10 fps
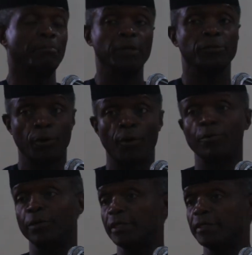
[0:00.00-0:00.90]
must
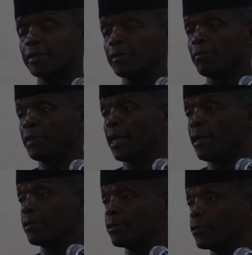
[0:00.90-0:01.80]
always be
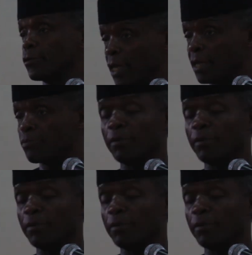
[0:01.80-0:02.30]
held to that